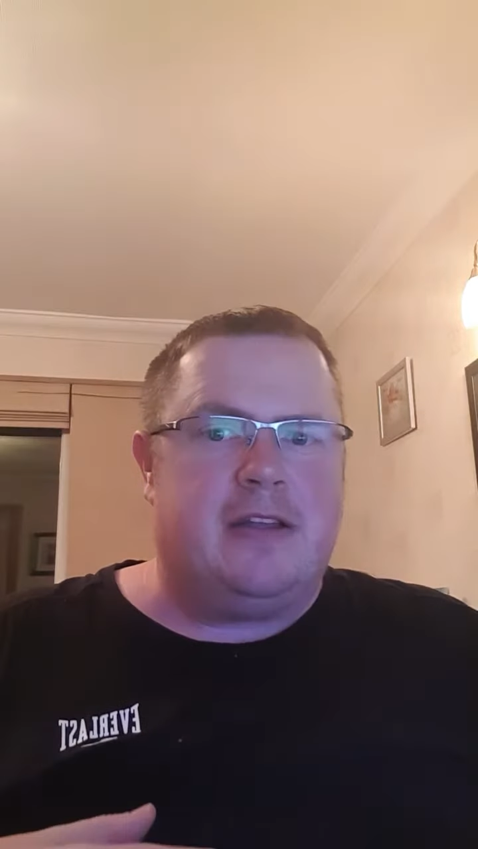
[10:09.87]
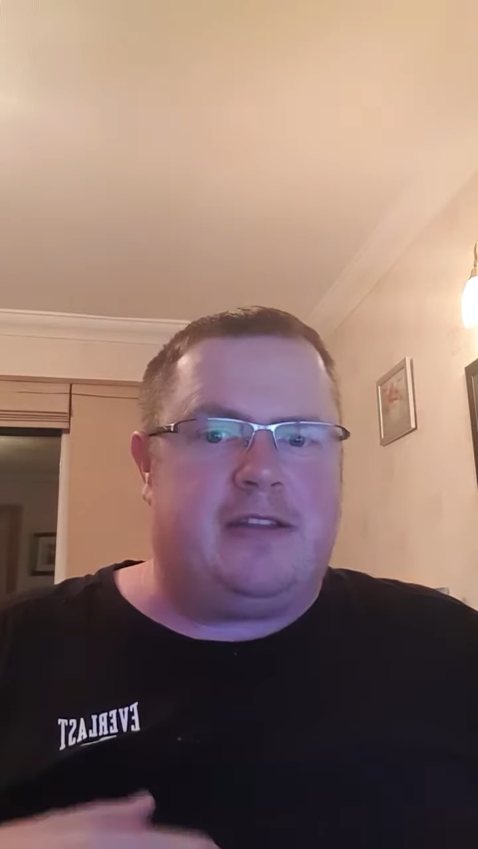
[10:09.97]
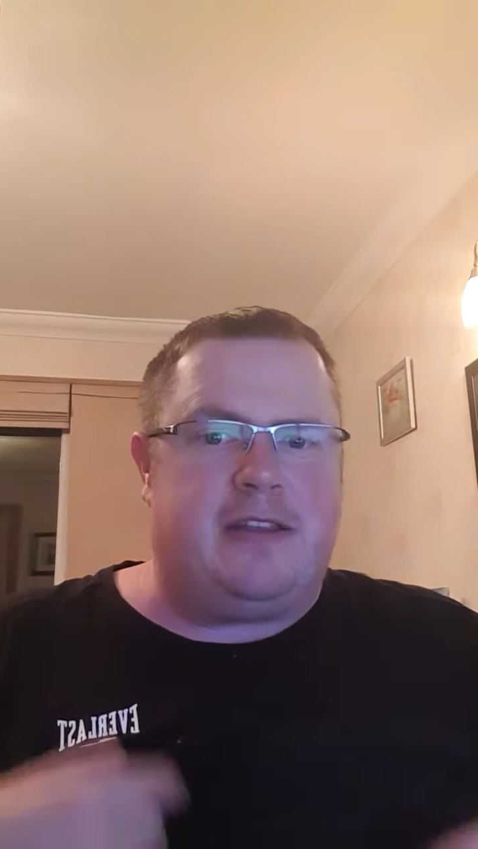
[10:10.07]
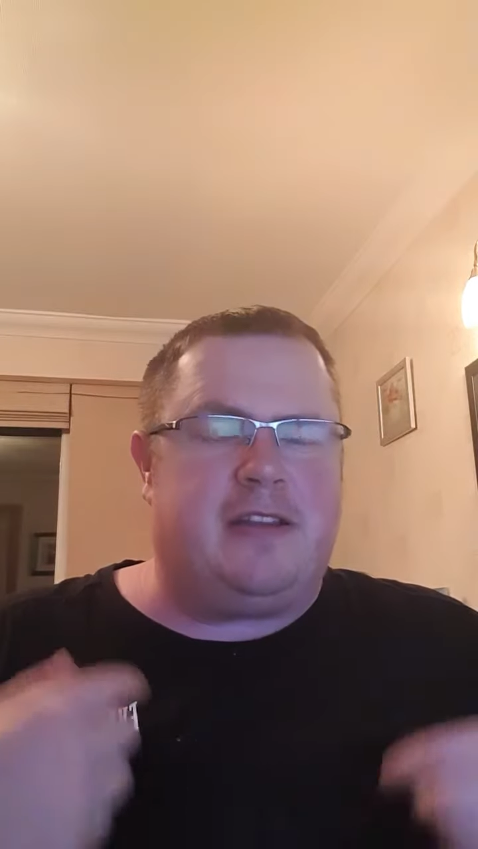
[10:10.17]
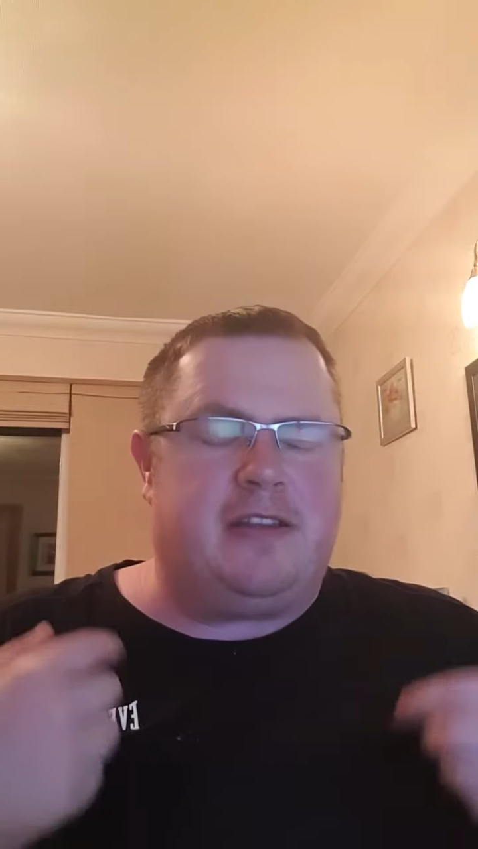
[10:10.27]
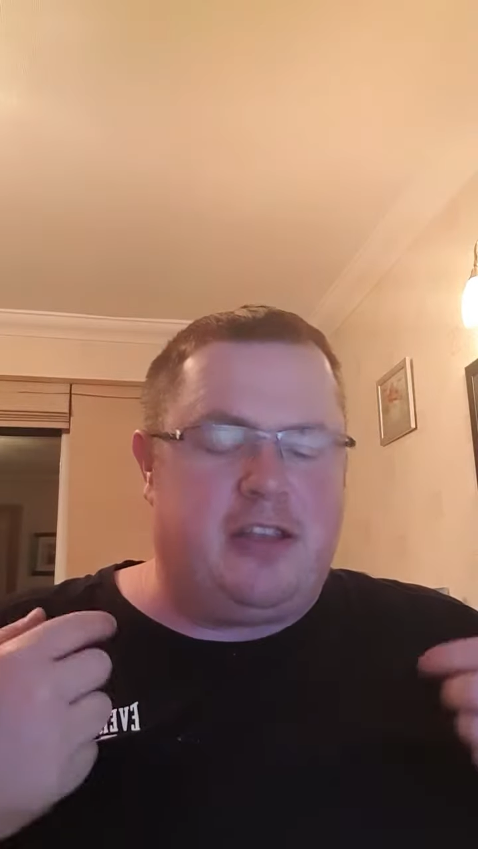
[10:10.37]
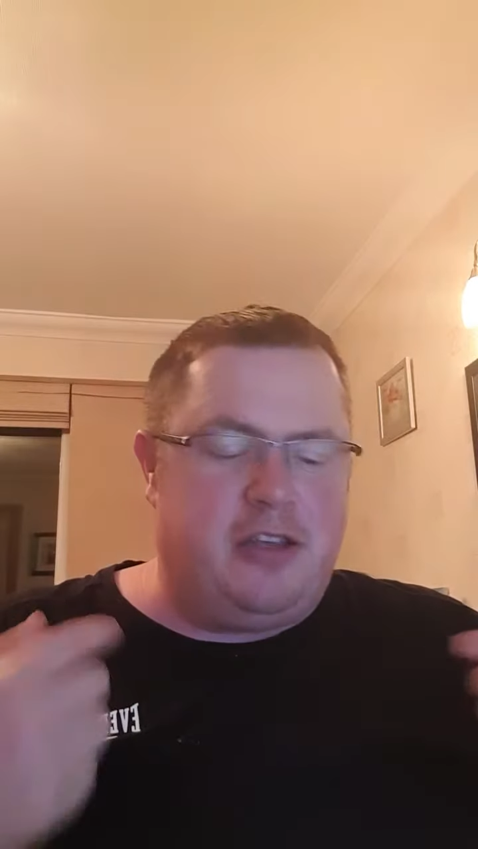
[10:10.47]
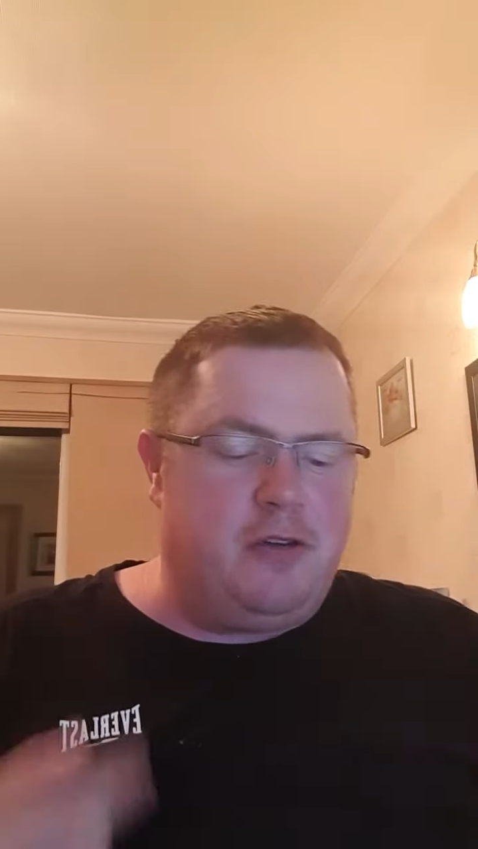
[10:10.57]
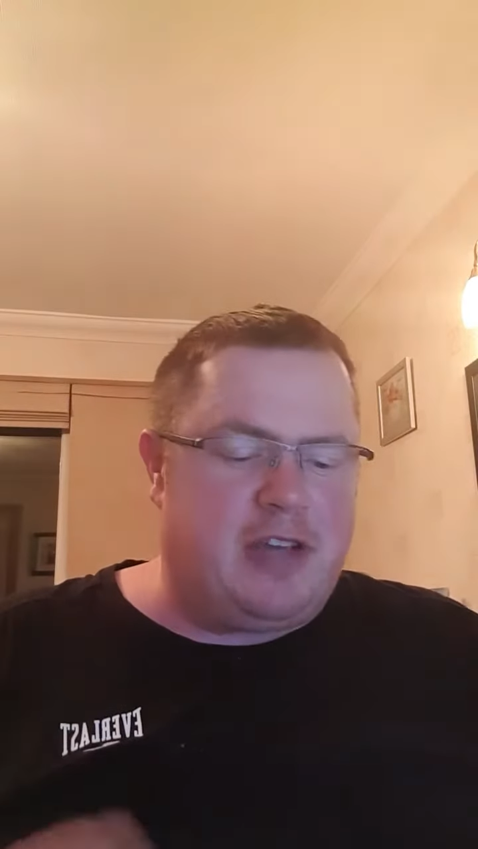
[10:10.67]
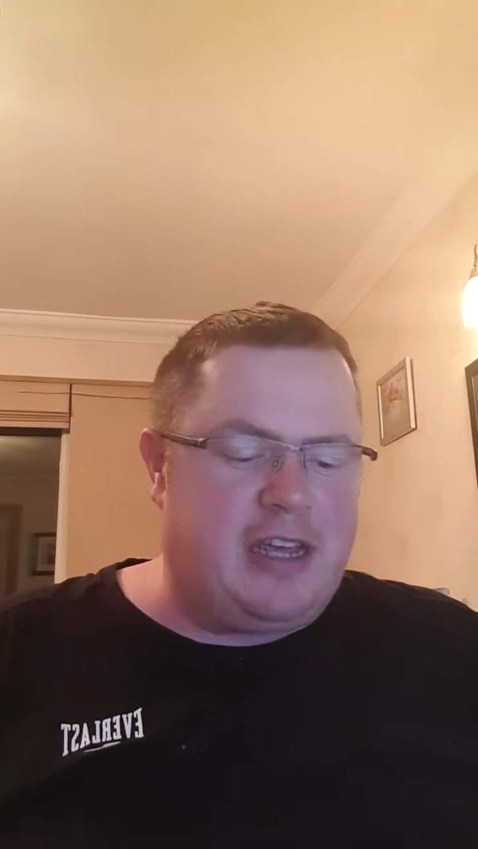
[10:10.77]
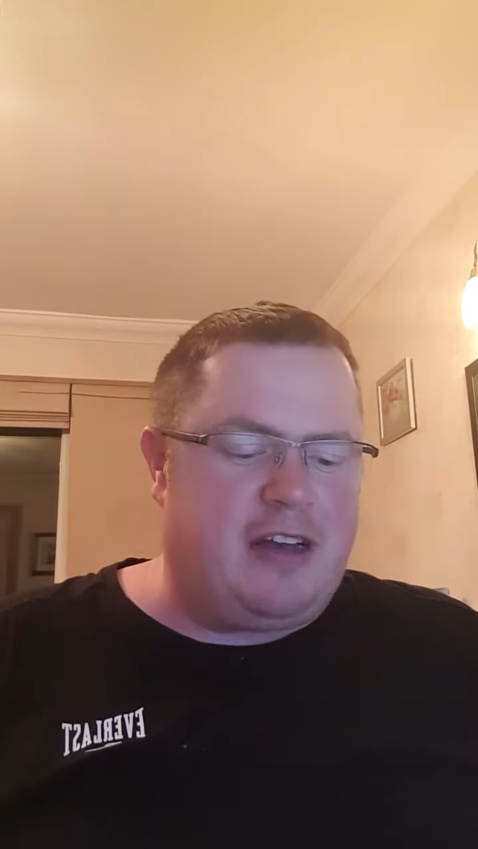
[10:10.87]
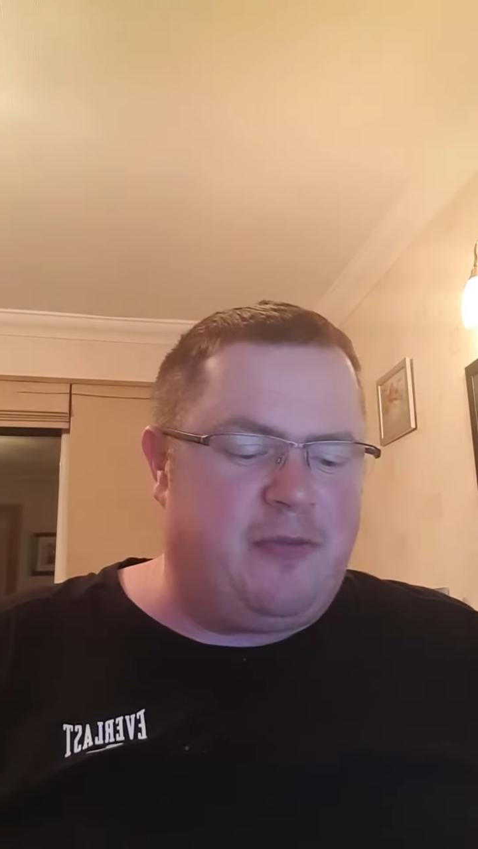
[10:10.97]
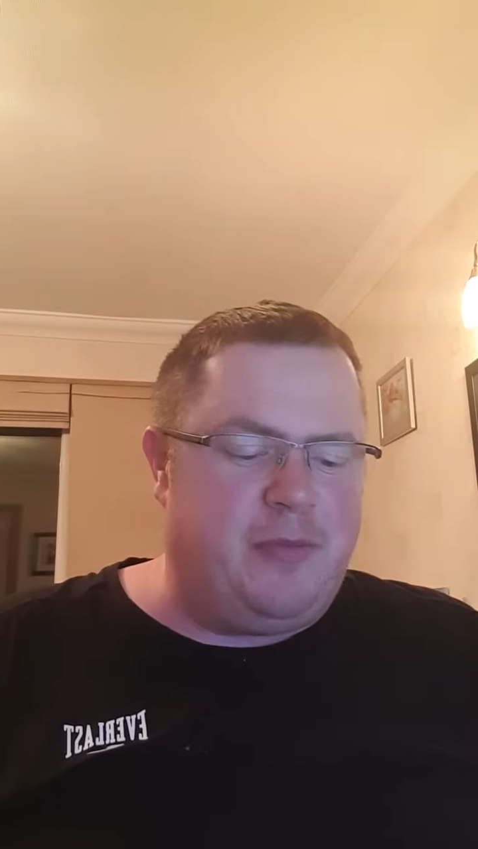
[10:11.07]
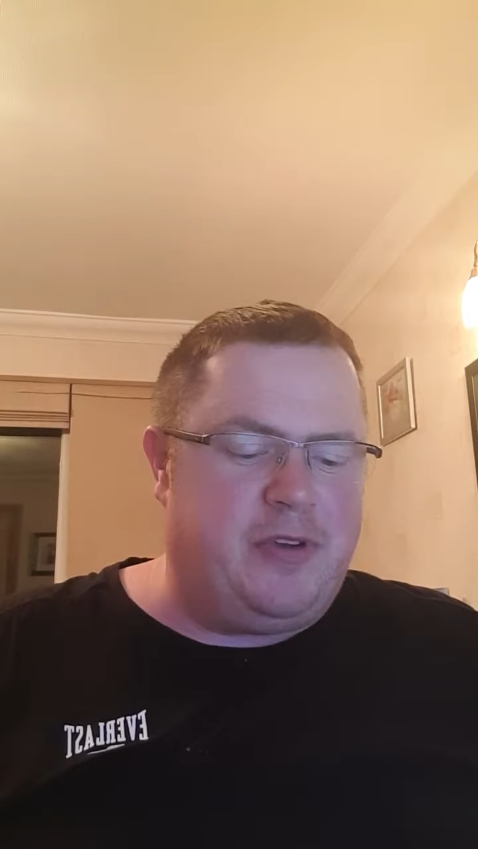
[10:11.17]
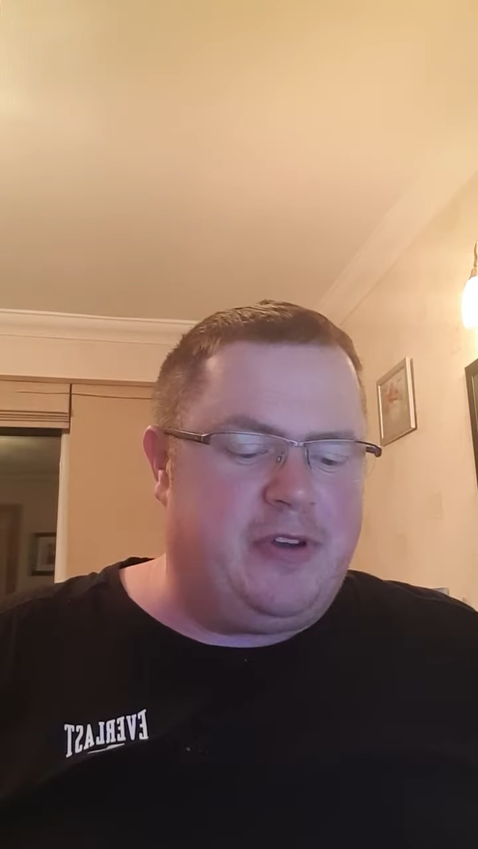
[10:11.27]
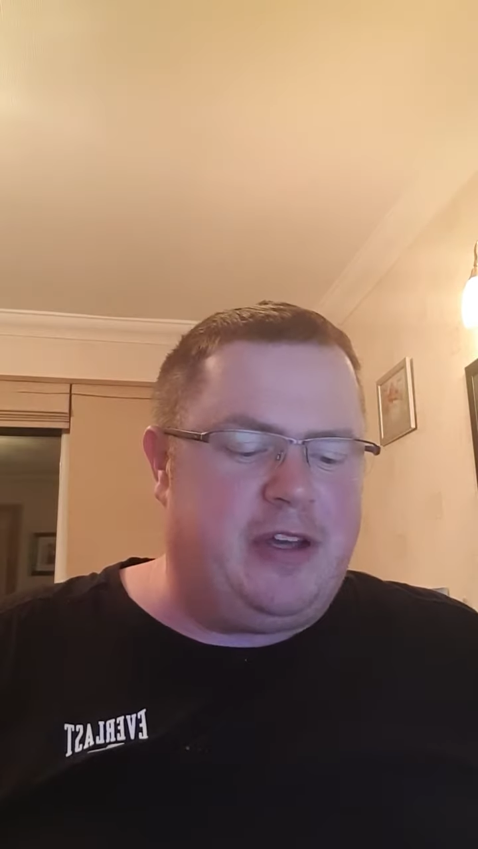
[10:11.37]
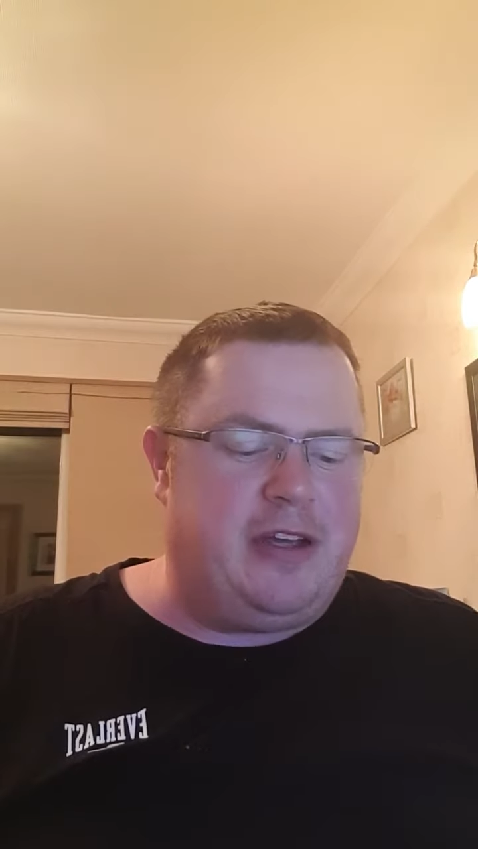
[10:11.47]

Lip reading: The UK government